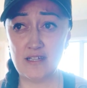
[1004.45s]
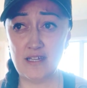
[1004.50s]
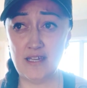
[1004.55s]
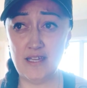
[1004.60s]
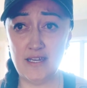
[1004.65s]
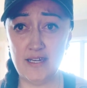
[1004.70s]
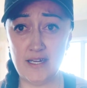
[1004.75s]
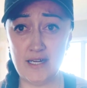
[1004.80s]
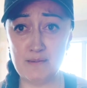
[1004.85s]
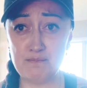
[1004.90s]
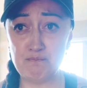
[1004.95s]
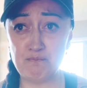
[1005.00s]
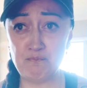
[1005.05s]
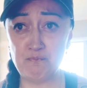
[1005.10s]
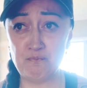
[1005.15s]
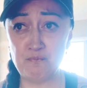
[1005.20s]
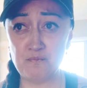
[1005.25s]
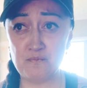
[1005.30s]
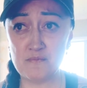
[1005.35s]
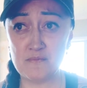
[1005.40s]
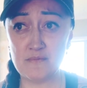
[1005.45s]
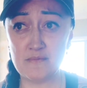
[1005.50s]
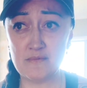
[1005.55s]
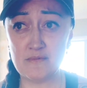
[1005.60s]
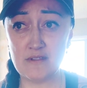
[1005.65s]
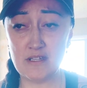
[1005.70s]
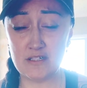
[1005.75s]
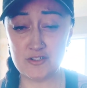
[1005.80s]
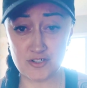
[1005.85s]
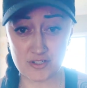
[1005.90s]
And
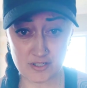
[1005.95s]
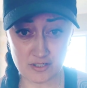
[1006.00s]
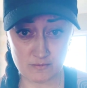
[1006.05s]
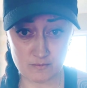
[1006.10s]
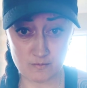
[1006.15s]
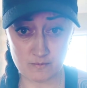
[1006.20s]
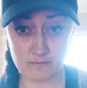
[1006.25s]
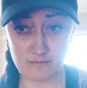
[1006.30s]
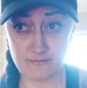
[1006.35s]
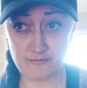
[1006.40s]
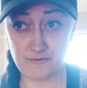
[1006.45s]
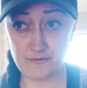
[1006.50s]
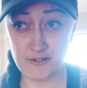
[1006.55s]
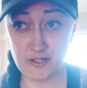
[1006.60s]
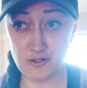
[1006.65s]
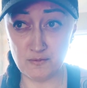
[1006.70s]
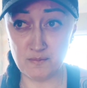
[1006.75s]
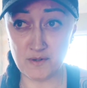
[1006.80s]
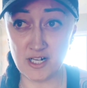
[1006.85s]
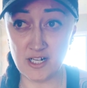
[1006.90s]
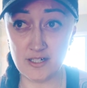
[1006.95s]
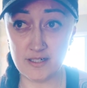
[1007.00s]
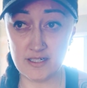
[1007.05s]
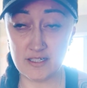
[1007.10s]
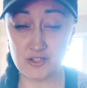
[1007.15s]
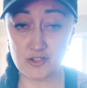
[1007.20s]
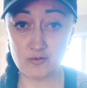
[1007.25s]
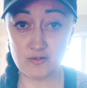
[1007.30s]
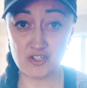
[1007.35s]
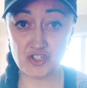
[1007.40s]
I just feel my
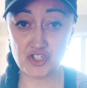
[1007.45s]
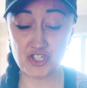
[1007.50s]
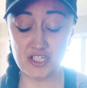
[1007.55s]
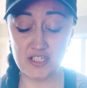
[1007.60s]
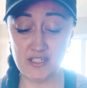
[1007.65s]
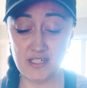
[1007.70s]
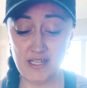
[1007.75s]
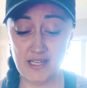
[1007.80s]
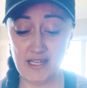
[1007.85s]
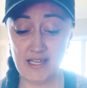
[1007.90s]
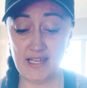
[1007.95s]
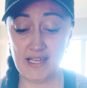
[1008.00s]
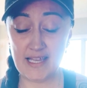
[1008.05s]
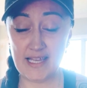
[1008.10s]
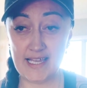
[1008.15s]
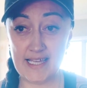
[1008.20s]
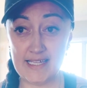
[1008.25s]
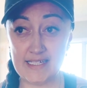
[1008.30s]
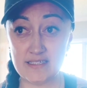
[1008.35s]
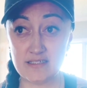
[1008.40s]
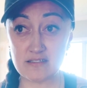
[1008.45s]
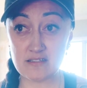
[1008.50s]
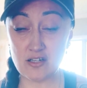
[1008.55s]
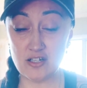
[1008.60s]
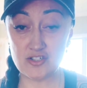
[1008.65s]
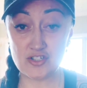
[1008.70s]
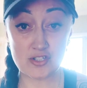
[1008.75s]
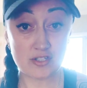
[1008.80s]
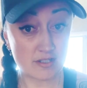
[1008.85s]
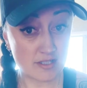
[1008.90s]
intuition. And so
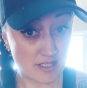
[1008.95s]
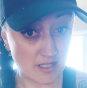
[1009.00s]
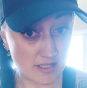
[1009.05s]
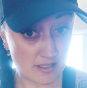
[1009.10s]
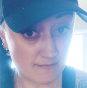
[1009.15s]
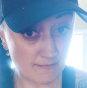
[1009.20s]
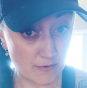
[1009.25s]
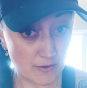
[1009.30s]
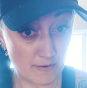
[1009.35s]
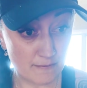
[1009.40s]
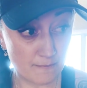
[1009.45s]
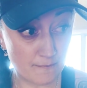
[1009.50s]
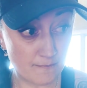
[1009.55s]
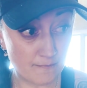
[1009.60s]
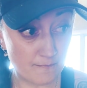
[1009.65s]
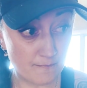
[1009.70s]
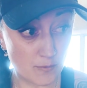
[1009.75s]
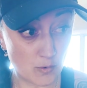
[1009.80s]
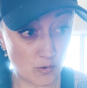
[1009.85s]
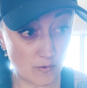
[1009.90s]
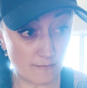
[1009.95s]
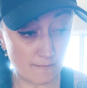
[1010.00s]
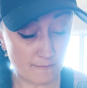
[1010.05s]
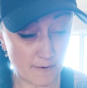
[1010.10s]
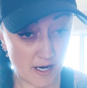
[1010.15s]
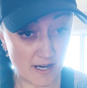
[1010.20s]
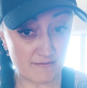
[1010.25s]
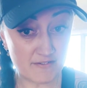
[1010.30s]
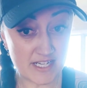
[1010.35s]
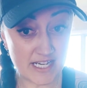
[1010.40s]
I just did it for the
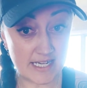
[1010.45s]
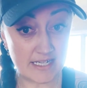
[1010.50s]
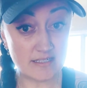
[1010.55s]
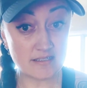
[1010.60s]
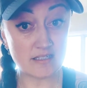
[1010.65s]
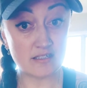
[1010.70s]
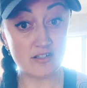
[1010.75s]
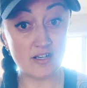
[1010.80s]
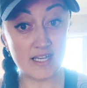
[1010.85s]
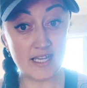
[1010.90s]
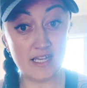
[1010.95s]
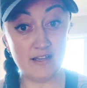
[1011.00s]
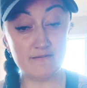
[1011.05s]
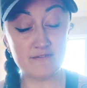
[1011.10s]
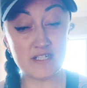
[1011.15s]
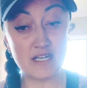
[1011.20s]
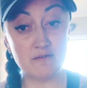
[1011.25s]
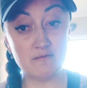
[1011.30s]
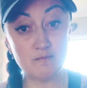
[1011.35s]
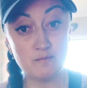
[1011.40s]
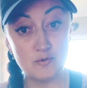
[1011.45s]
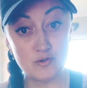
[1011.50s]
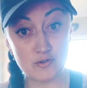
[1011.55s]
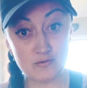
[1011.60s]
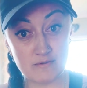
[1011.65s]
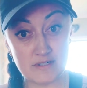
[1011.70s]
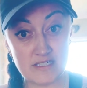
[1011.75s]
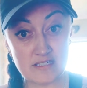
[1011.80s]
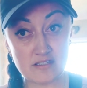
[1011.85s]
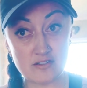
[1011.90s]
5 days, and I have done
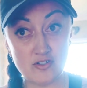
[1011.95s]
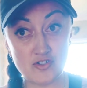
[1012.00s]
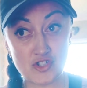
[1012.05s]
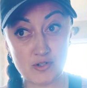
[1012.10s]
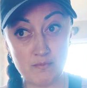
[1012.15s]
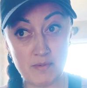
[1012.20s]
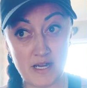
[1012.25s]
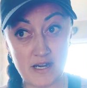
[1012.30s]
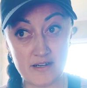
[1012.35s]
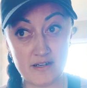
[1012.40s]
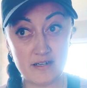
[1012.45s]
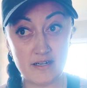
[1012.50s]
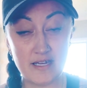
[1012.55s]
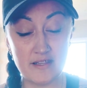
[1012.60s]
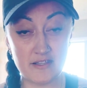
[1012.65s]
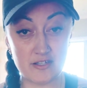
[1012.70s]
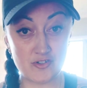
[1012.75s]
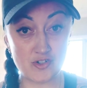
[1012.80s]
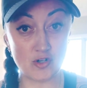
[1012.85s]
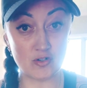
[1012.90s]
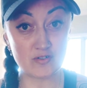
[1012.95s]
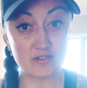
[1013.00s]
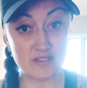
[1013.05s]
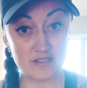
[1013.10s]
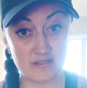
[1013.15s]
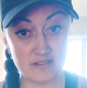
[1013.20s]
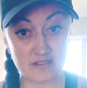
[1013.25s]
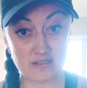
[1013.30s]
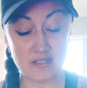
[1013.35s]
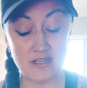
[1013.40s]
more research about it. Other
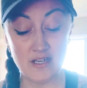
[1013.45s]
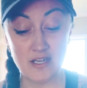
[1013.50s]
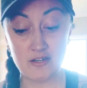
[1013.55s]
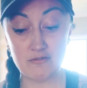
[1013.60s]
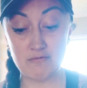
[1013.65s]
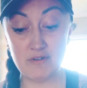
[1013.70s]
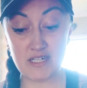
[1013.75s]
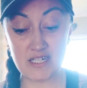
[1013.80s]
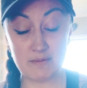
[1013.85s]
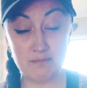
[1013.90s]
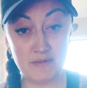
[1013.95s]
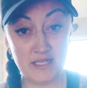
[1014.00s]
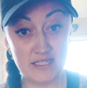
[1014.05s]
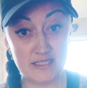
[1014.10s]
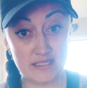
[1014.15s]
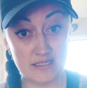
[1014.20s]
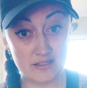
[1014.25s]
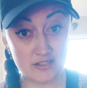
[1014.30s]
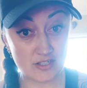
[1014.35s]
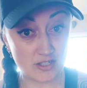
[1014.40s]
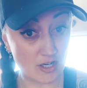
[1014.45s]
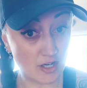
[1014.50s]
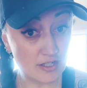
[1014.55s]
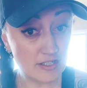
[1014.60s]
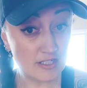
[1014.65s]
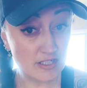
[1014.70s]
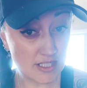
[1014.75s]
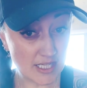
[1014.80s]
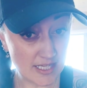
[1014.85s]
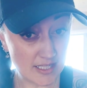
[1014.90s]
doctors recommending to
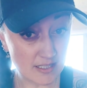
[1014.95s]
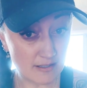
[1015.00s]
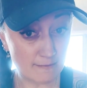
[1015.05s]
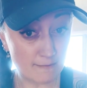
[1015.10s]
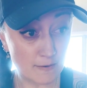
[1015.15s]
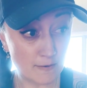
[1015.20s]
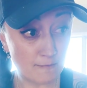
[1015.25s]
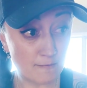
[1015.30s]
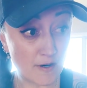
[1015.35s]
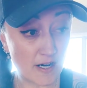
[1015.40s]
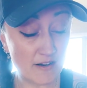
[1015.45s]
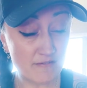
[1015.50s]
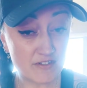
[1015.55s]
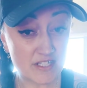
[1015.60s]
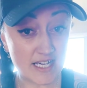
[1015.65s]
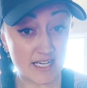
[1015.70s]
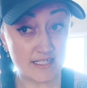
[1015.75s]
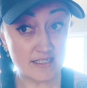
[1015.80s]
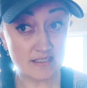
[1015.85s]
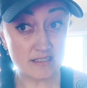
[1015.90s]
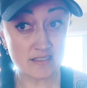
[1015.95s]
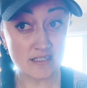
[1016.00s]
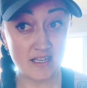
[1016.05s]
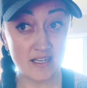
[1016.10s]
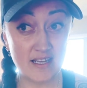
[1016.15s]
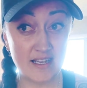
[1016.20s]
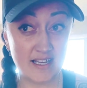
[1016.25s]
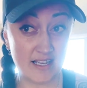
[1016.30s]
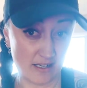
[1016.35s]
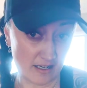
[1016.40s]
only take it for 5 days.
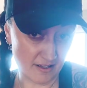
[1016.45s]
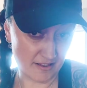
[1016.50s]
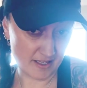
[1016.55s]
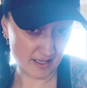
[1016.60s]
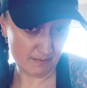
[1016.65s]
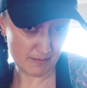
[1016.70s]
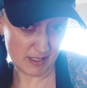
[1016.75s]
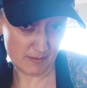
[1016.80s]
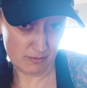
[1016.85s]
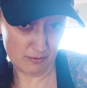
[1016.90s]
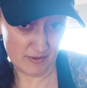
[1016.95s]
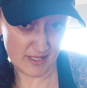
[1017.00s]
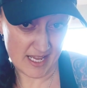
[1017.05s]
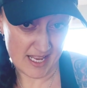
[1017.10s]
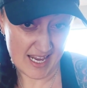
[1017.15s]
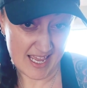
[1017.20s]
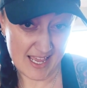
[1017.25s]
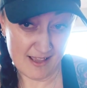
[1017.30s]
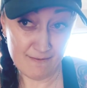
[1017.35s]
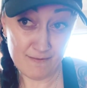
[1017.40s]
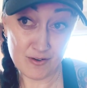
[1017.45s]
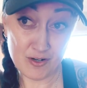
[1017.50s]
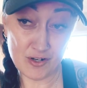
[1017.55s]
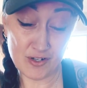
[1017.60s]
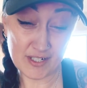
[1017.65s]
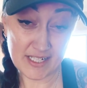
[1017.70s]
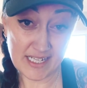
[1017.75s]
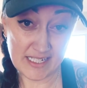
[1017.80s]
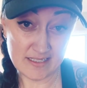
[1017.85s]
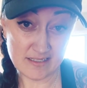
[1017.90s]
And I think people that have
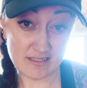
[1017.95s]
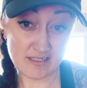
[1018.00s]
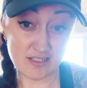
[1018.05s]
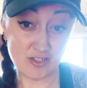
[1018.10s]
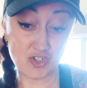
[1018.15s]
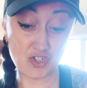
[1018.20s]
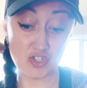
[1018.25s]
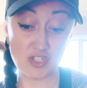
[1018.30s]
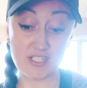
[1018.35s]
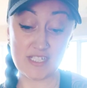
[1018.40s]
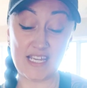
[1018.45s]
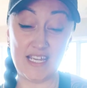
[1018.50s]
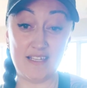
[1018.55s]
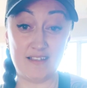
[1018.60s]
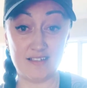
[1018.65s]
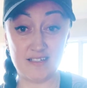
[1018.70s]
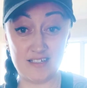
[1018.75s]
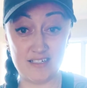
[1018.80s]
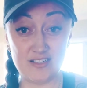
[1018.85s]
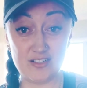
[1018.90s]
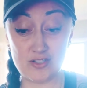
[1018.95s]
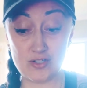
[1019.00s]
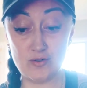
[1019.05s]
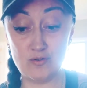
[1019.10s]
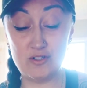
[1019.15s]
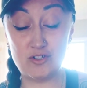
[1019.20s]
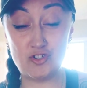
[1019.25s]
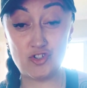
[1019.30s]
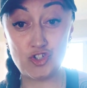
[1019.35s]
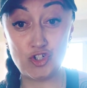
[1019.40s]
got cancer should take it
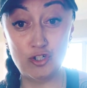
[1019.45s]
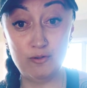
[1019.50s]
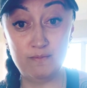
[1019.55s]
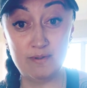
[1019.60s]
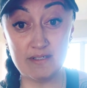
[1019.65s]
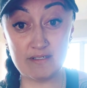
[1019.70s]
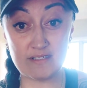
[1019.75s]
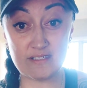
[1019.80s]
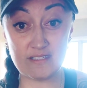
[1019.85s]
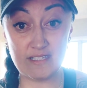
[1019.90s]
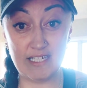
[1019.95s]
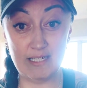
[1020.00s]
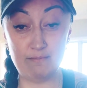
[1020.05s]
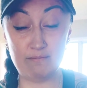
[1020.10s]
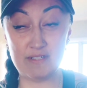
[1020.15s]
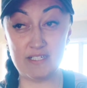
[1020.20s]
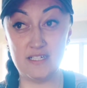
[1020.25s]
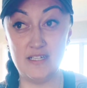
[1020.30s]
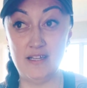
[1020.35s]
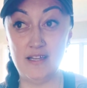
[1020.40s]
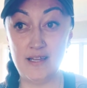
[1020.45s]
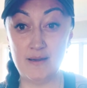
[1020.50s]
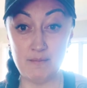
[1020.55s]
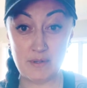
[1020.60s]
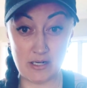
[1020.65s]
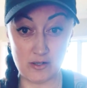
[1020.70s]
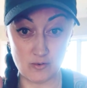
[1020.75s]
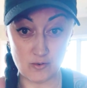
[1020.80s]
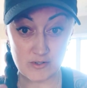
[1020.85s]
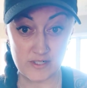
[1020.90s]
until the tube is empty,
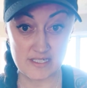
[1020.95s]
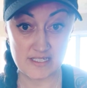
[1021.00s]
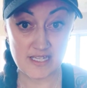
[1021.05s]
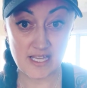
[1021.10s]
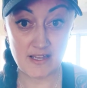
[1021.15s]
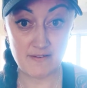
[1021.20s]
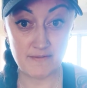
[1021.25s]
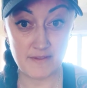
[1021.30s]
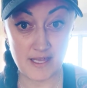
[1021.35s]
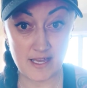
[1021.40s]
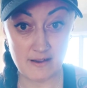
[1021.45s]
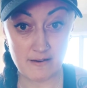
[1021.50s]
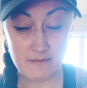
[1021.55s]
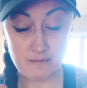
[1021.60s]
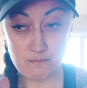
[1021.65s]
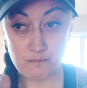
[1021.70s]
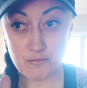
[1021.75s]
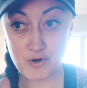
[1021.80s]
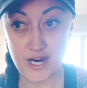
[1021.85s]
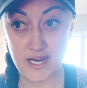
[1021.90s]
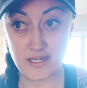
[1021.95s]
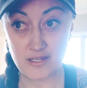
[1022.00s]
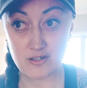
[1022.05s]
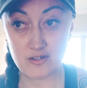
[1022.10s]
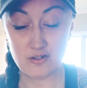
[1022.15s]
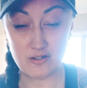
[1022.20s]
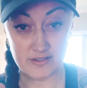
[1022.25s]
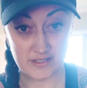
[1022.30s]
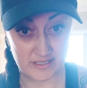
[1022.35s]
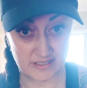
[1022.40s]
but always have that break
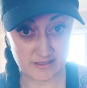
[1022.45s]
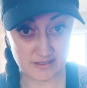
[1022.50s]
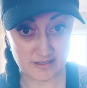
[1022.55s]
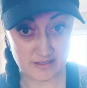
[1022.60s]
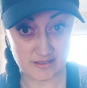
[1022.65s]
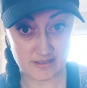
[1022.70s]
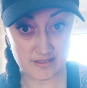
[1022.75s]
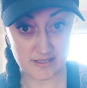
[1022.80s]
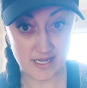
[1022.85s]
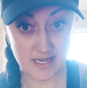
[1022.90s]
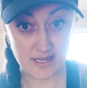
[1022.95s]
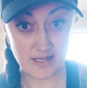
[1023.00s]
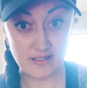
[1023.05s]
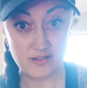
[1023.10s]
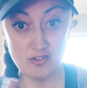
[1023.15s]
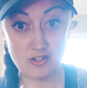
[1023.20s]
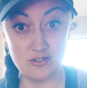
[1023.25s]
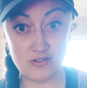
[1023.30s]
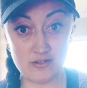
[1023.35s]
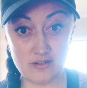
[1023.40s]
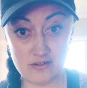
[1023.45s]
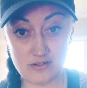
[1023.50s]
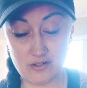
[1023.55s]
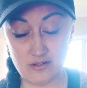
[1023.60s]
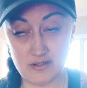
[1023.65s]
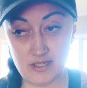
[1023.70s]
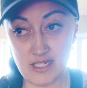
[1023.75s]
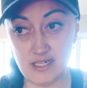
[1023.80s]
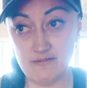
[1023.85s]
on the 6th day. Don't